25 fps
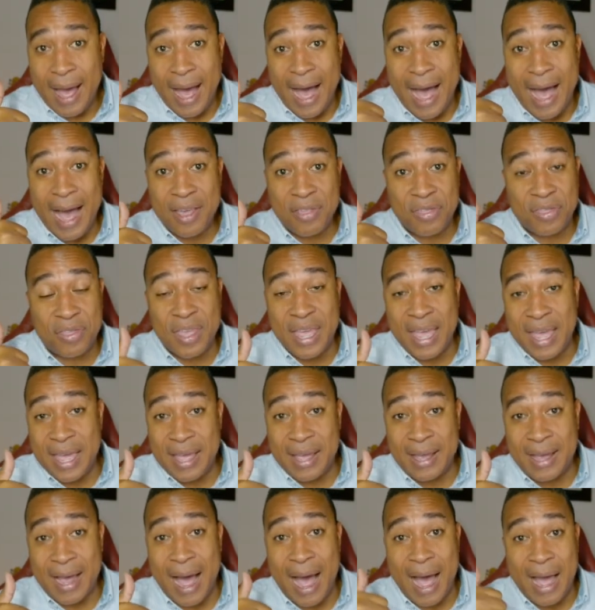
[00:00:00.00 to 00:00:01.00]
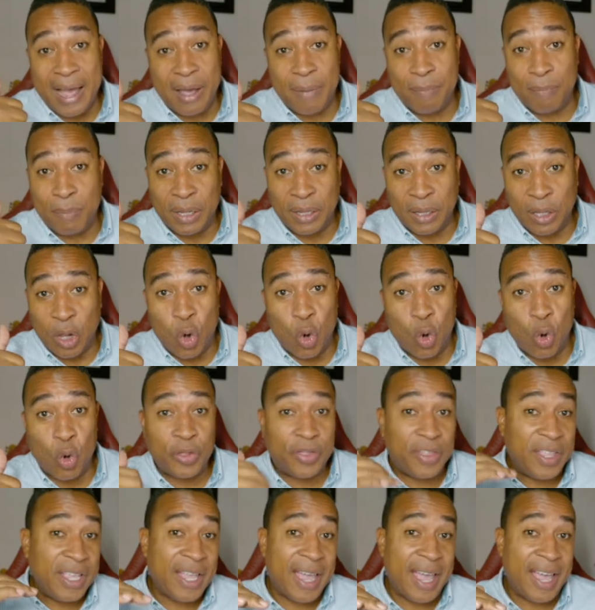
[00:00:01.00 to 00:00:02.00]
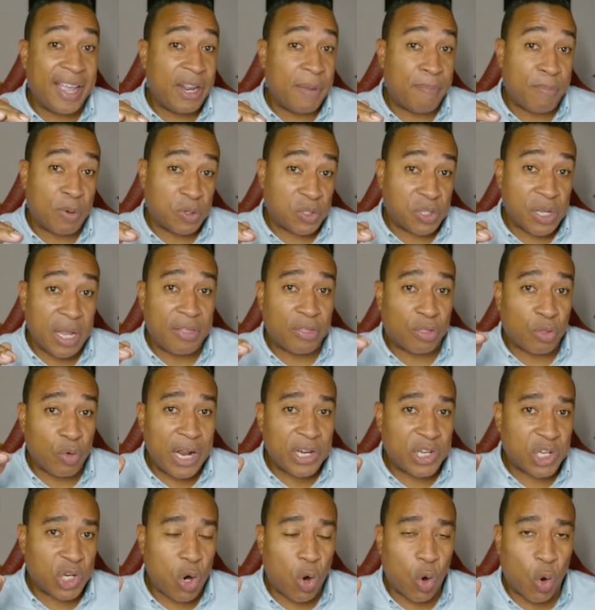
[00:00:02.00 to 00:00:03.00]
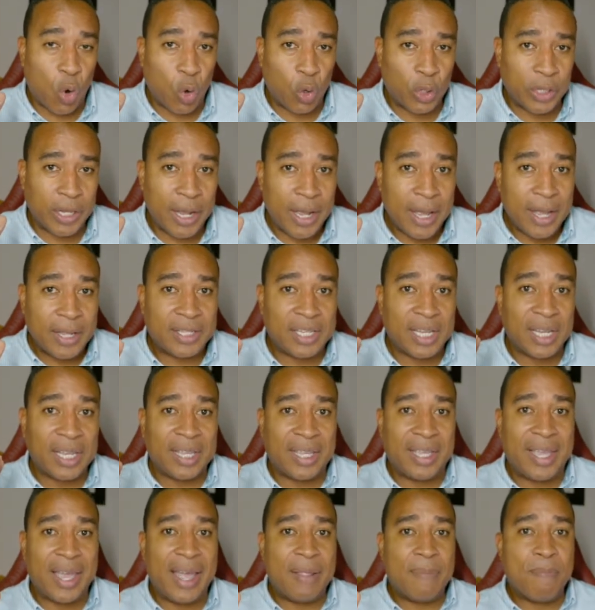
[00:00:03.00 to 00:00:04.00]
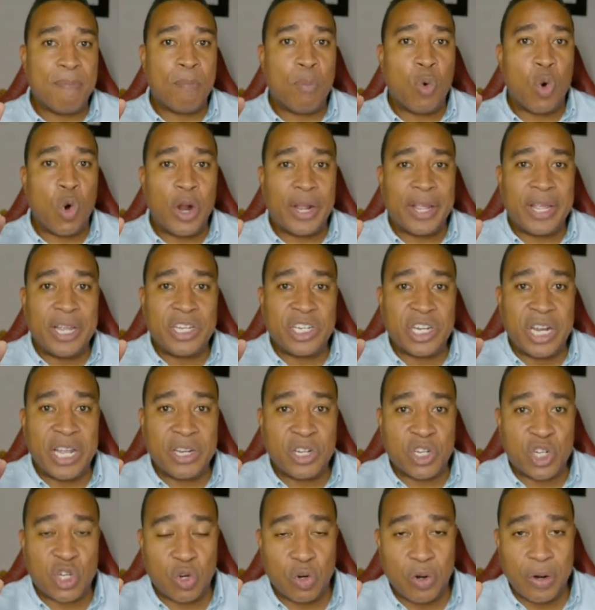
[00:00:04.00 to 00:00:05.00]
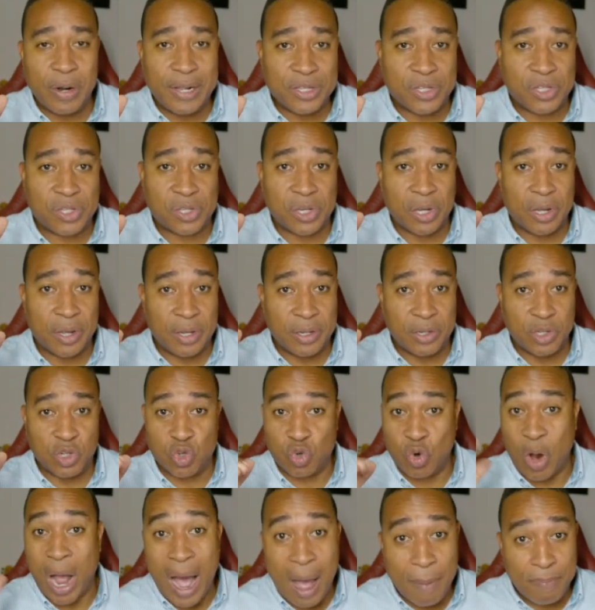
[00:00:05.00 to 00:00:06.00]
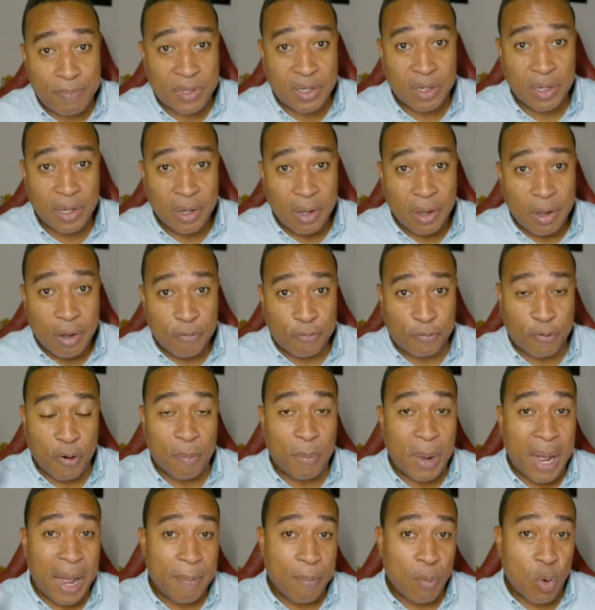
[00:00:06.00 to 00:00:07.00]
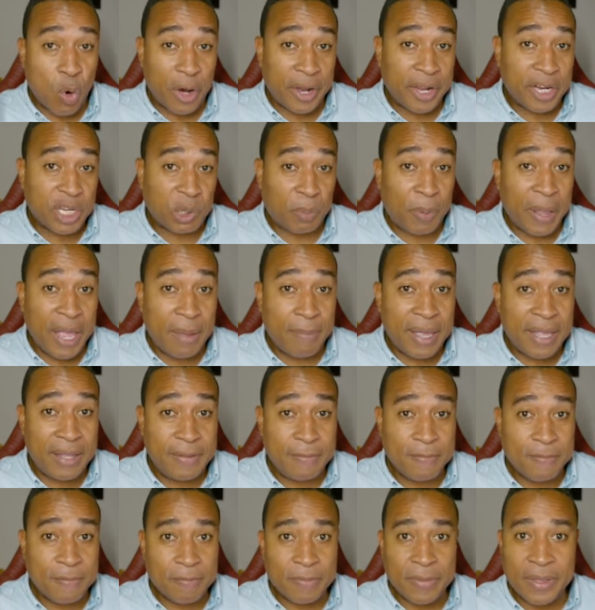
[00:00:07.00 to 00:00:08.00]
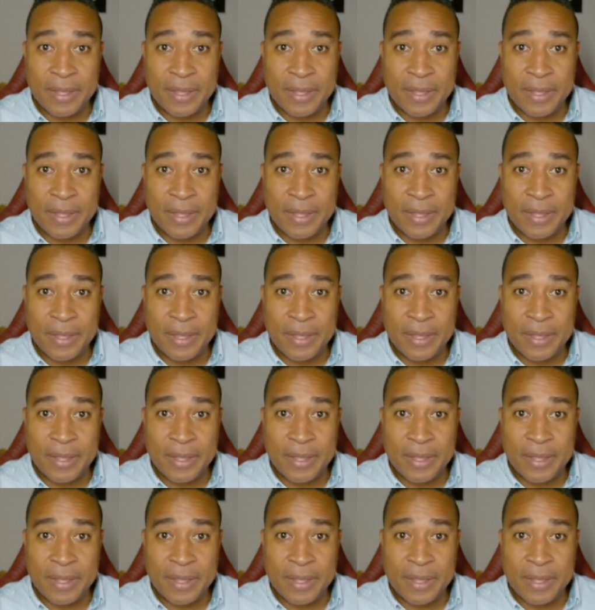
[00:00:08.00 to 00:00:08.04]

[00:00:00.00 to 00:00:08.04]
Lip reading: I think I am below the 80% threshold to get mortgage insurance dropped from my mortgage payment.